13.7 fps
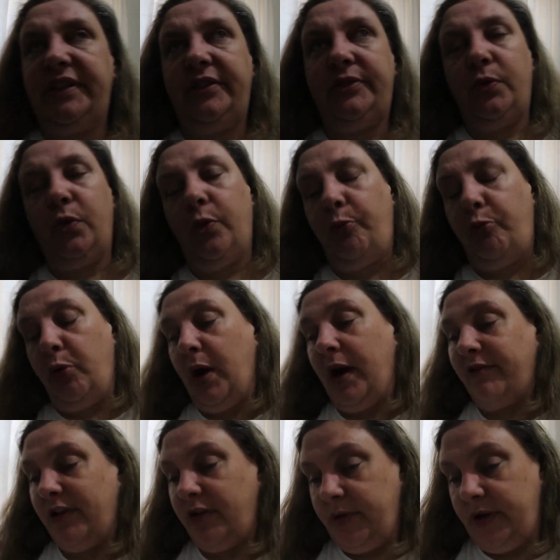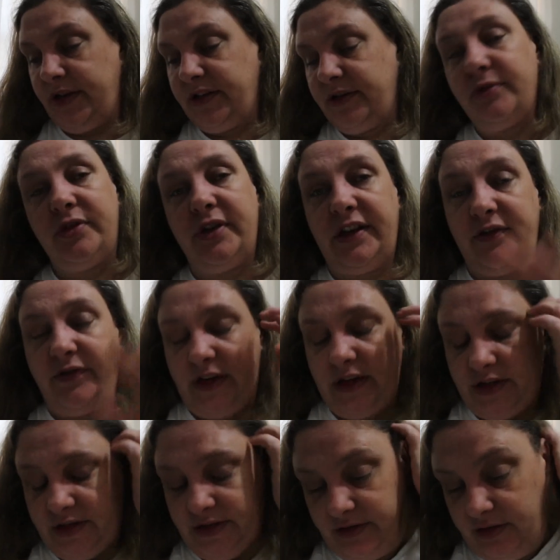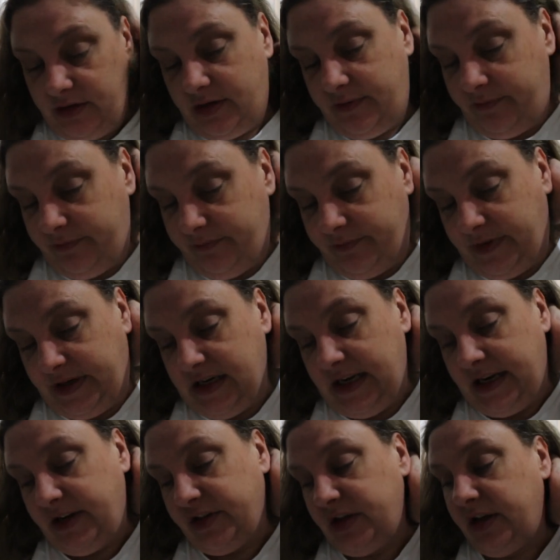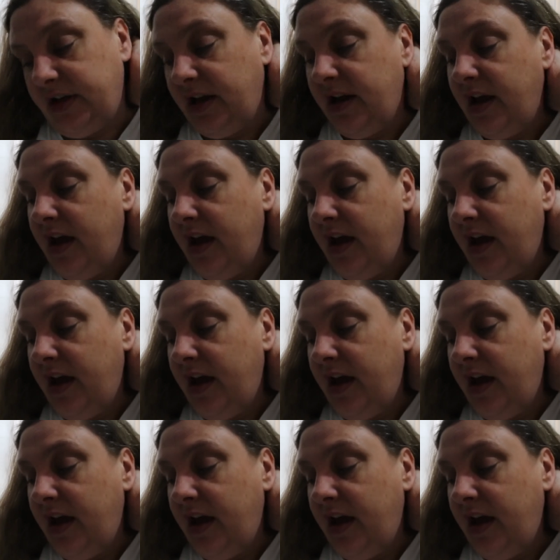These were all Poirot ones. I'm trying to finish my collection.